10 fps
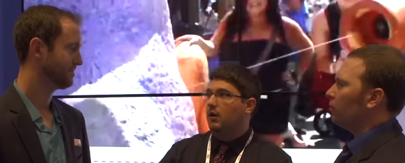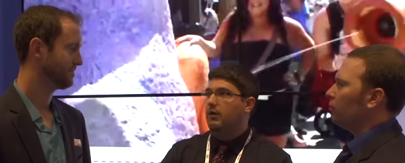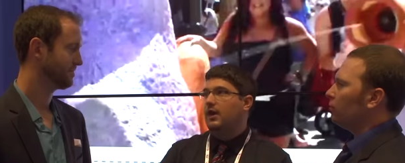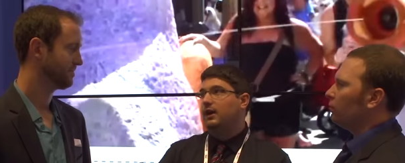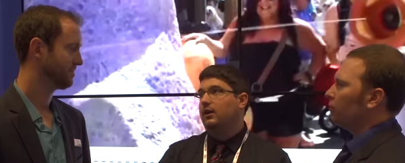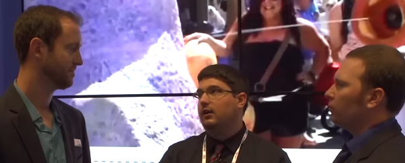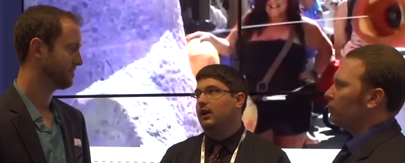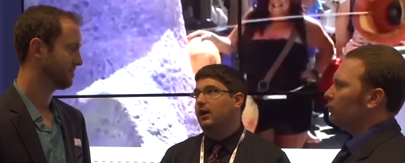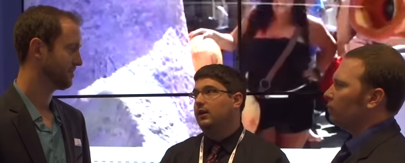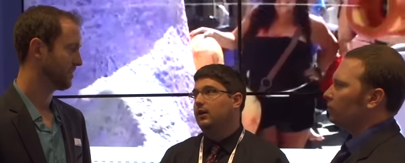Speaker 1: you go in that
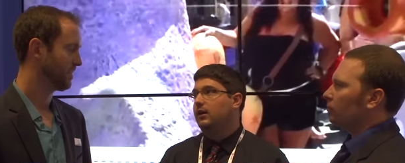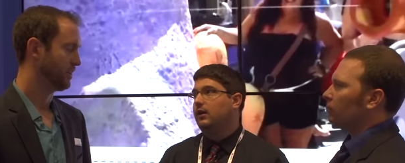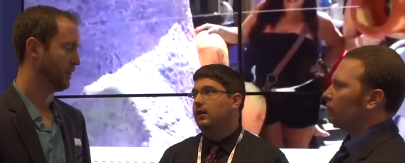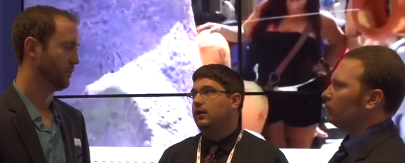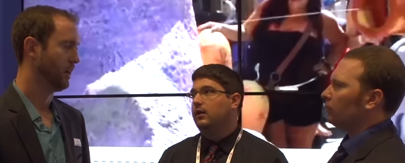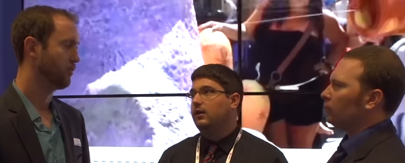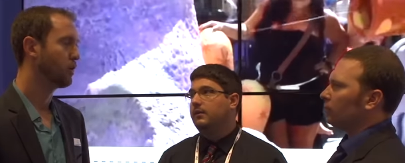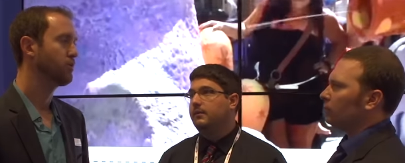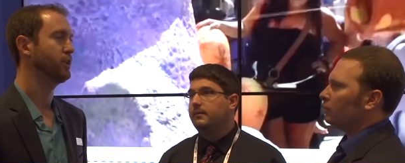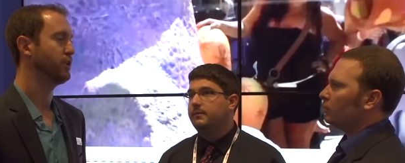area.
Speaker 2: Yeah, whenever
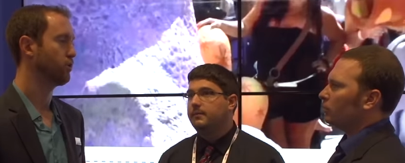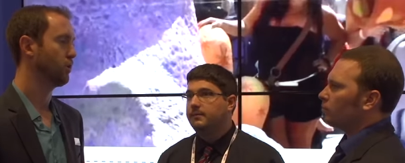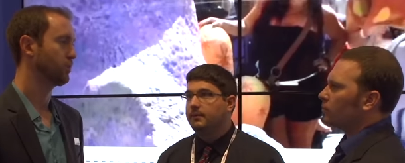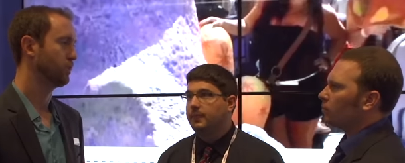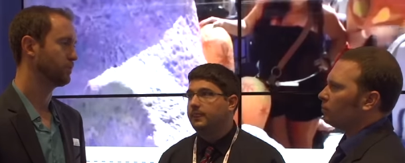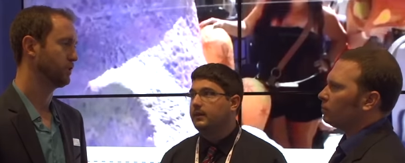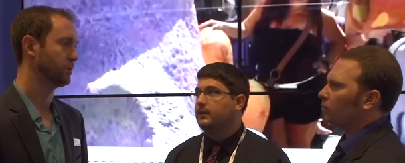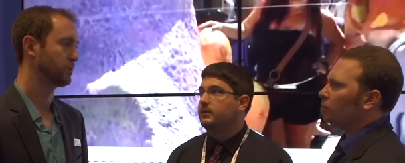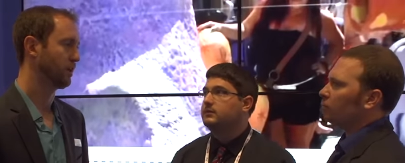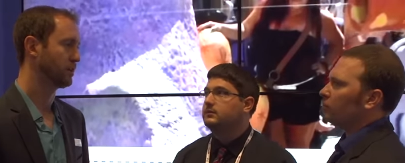we're putting a new roller coaster at
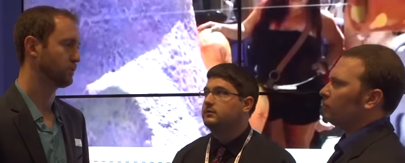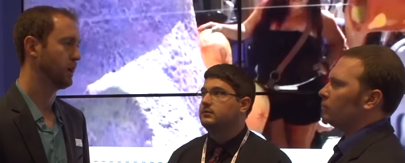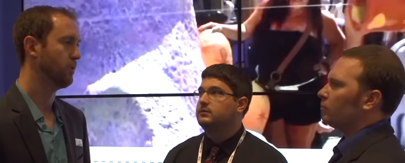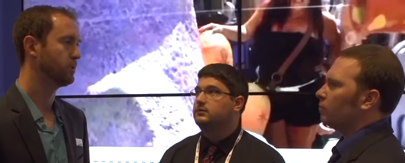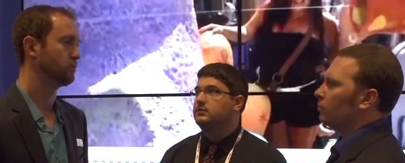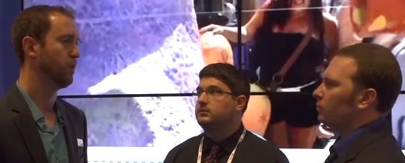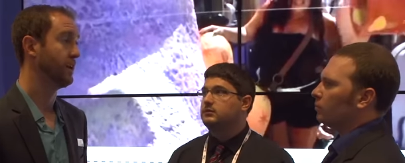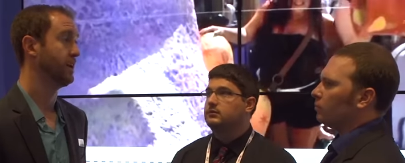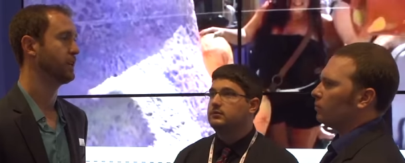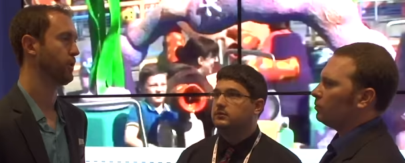Busch Gardens, we always
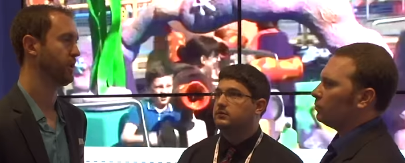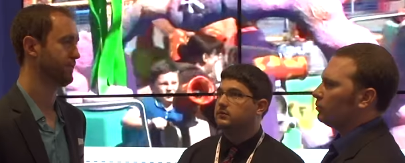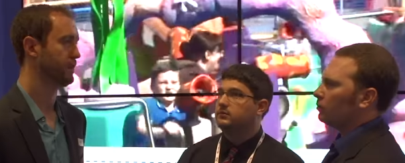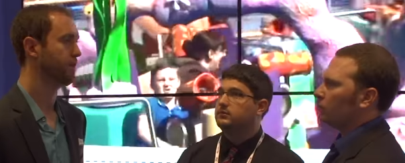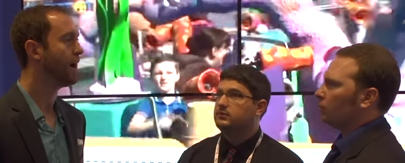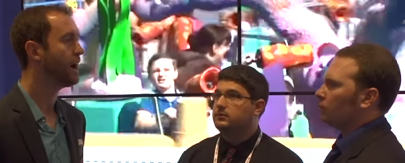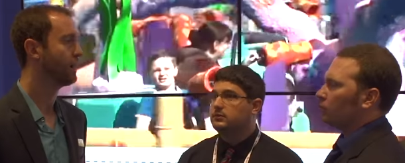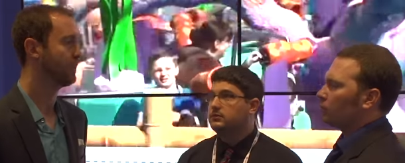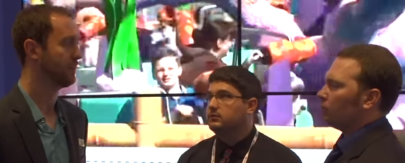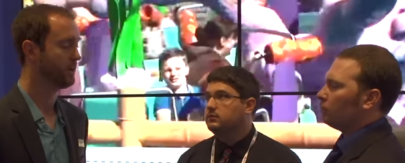want to integrate it very
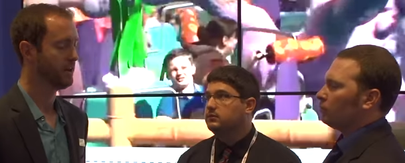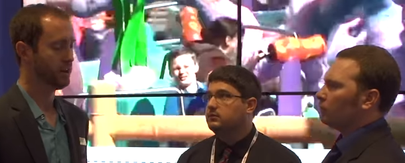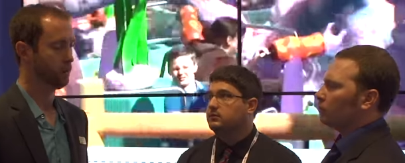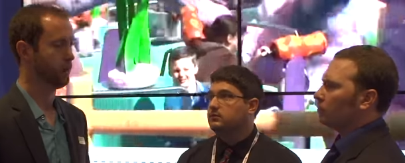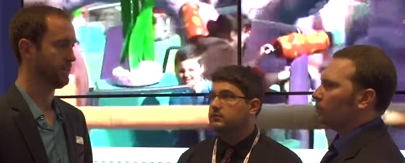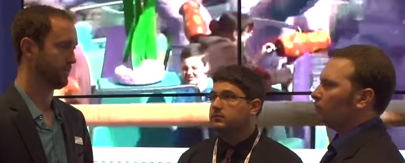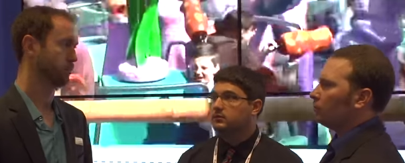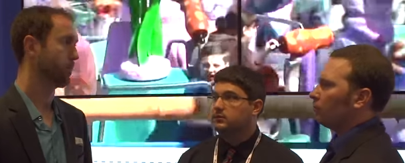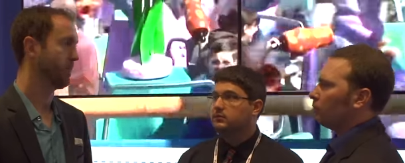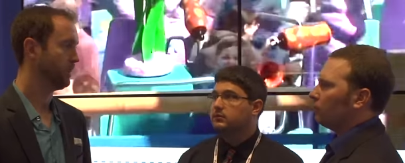highly with
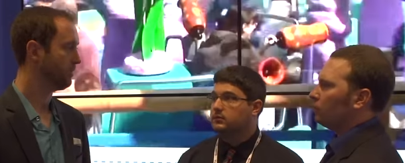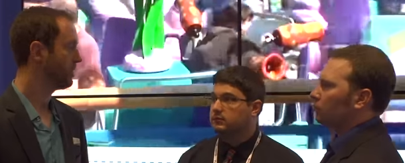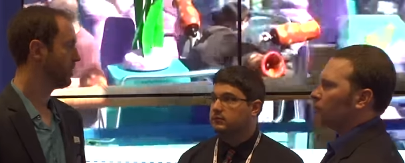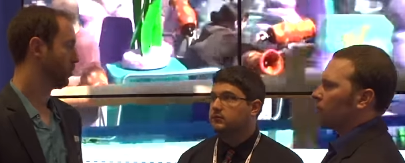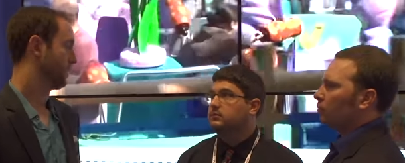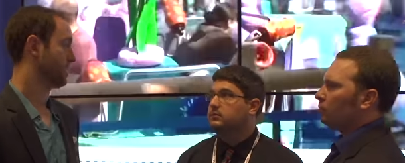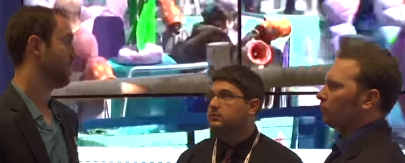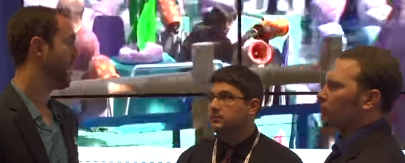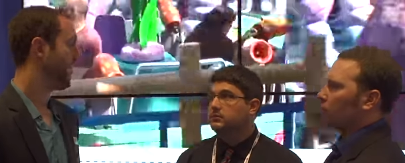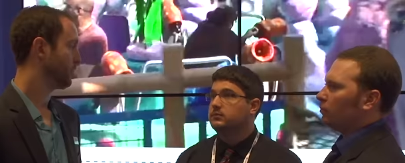the realm, with the
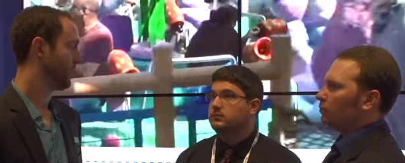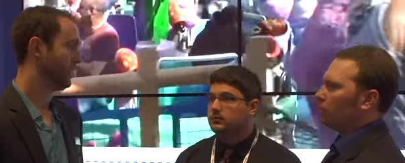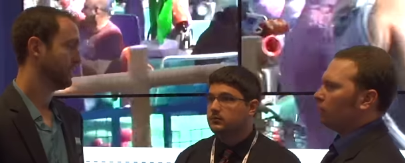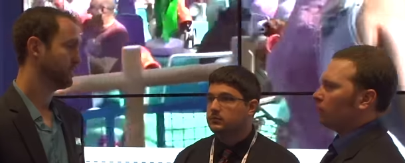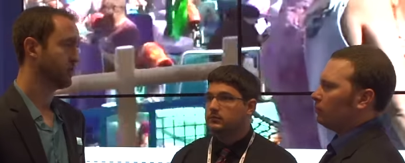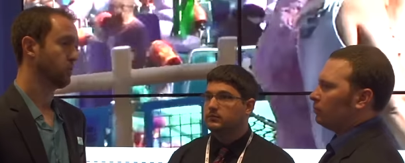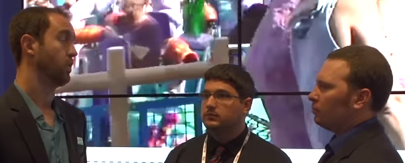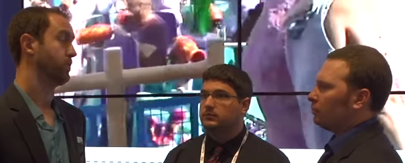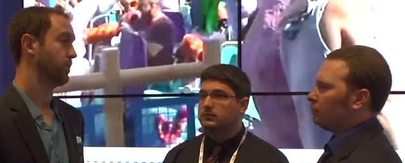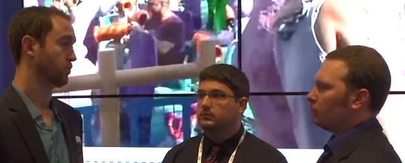pathways,
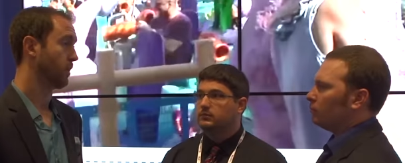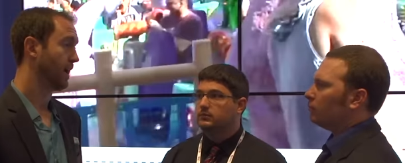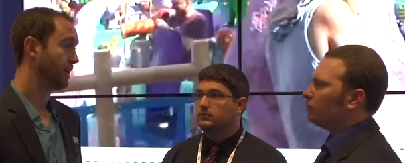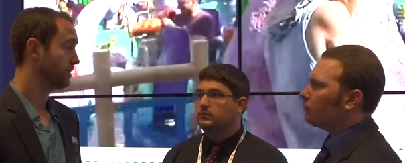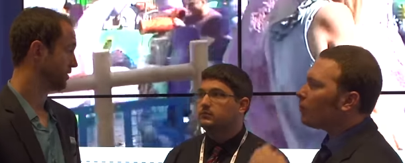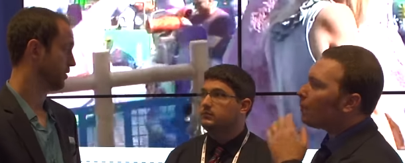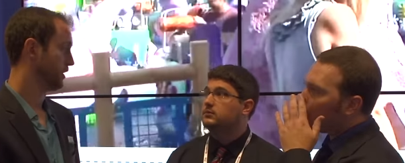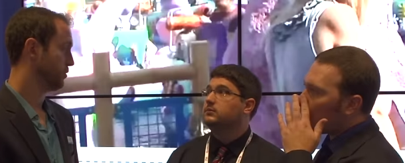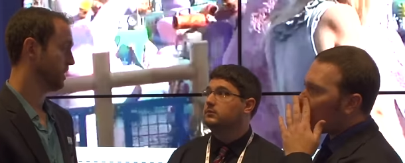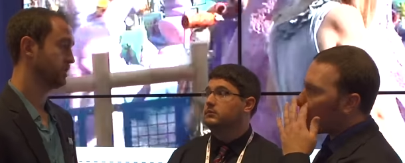with other rides. So,
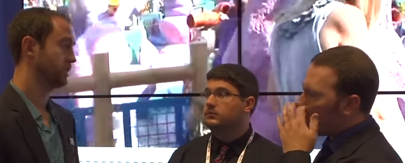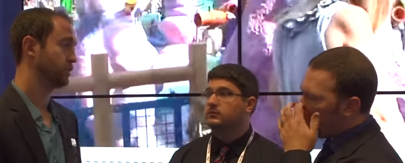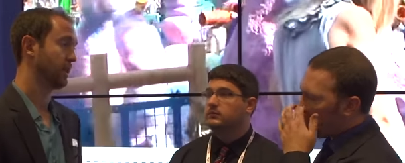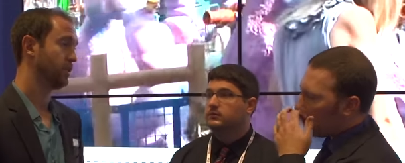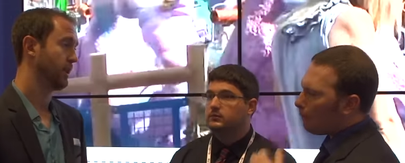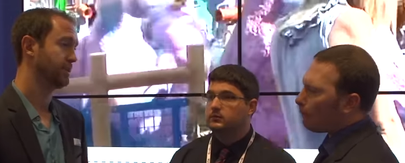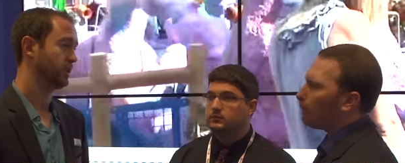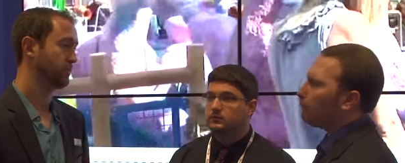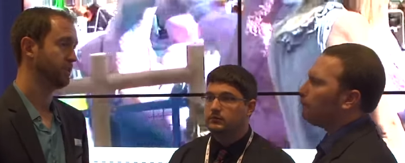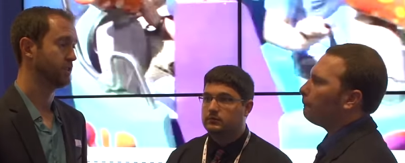like you mentioned, the train ride is
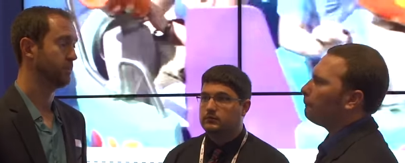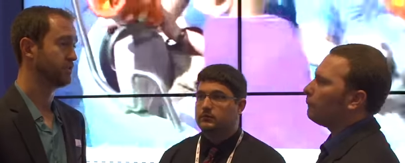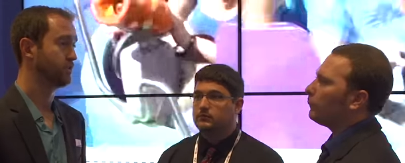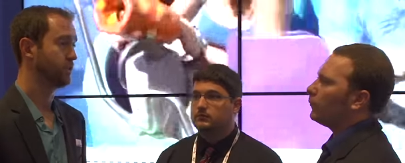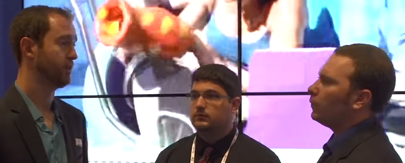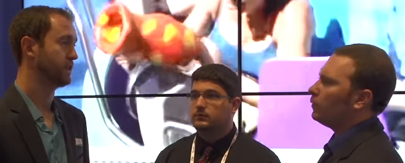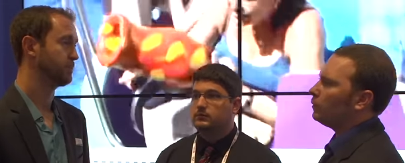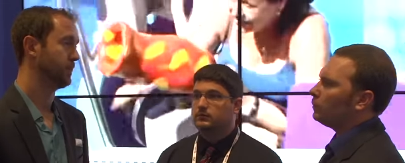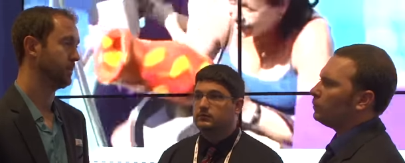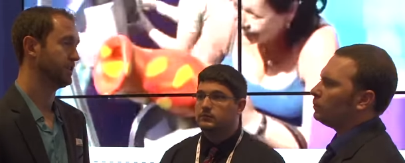going to be so much more great
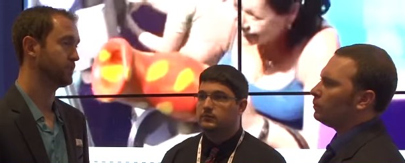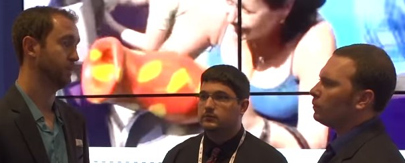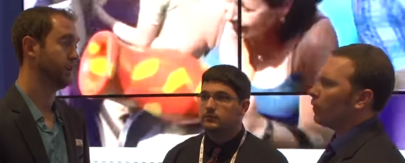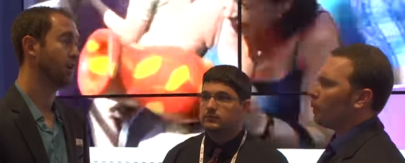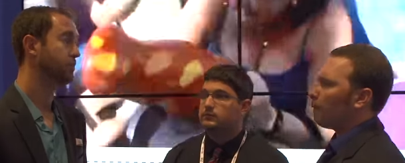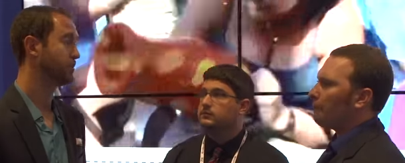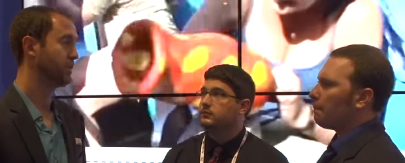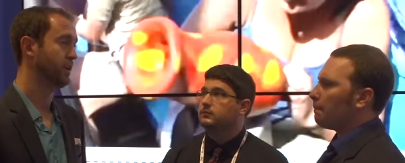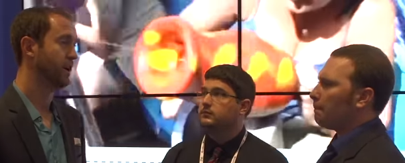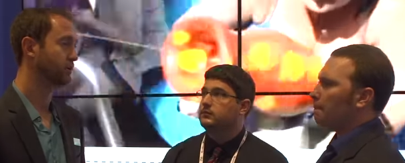experience, but also
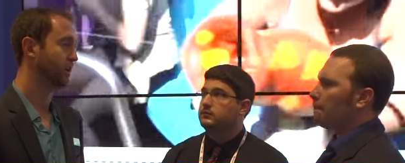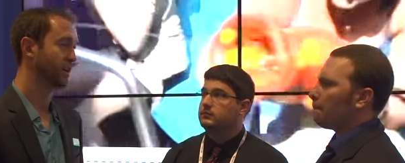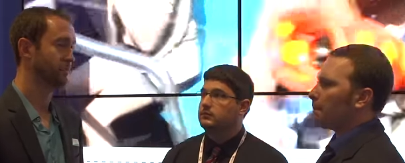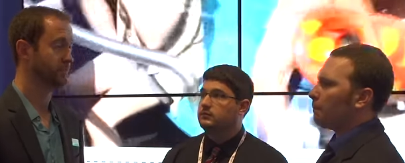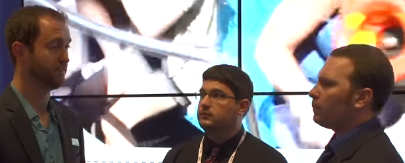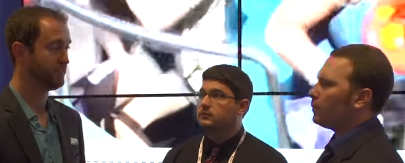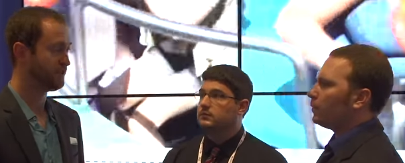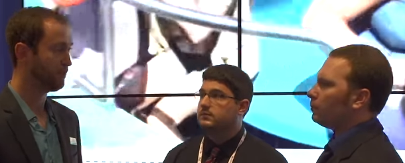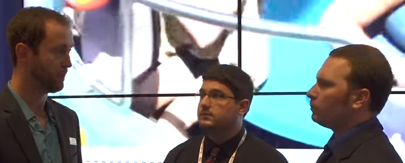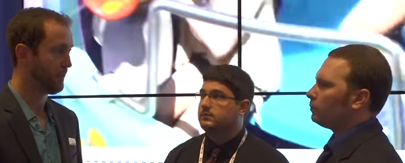the non riders. If you
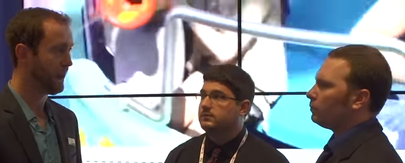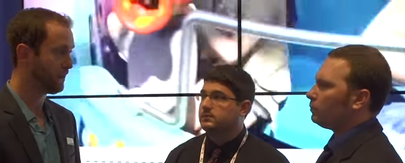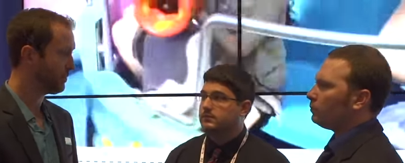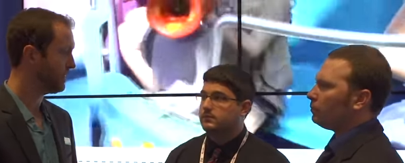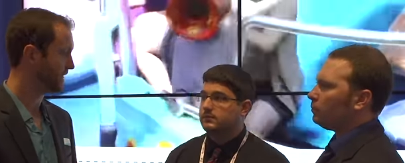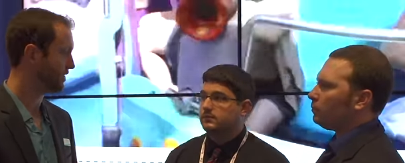see where the pathways